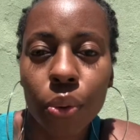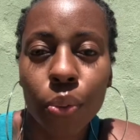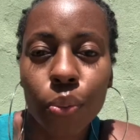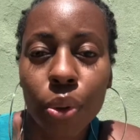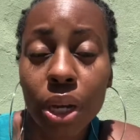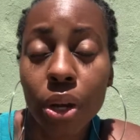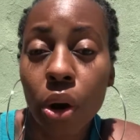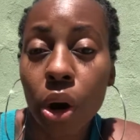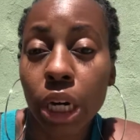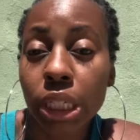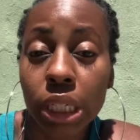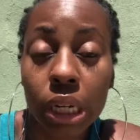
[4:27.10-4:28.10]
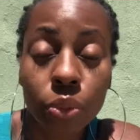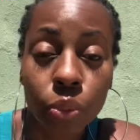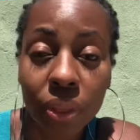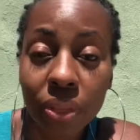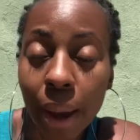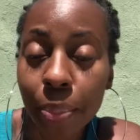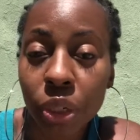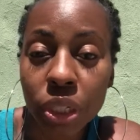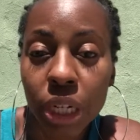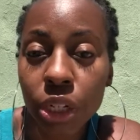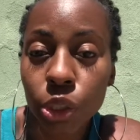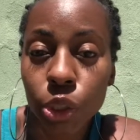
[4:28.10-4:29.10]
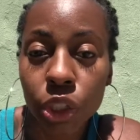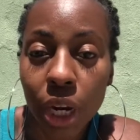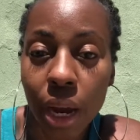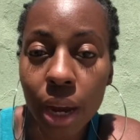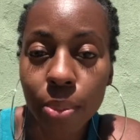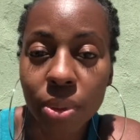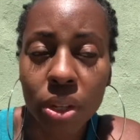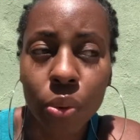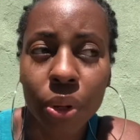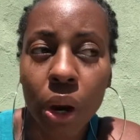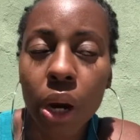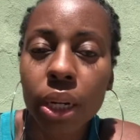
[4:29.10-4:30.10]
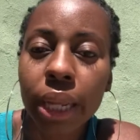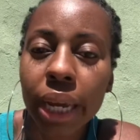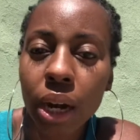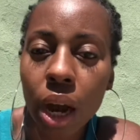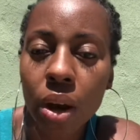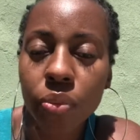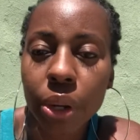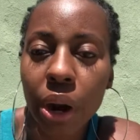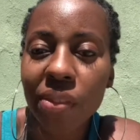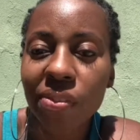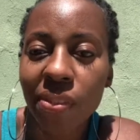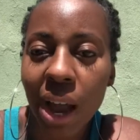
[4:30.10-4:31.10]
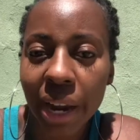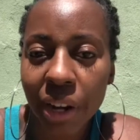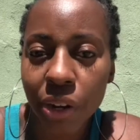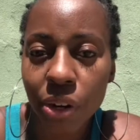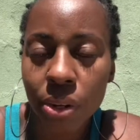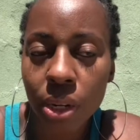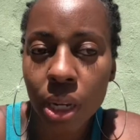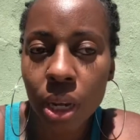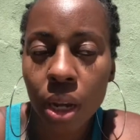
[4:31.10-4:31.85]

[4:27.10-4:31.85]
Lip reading: we are done with that particular job. So we aren't laid off, we aren't fired.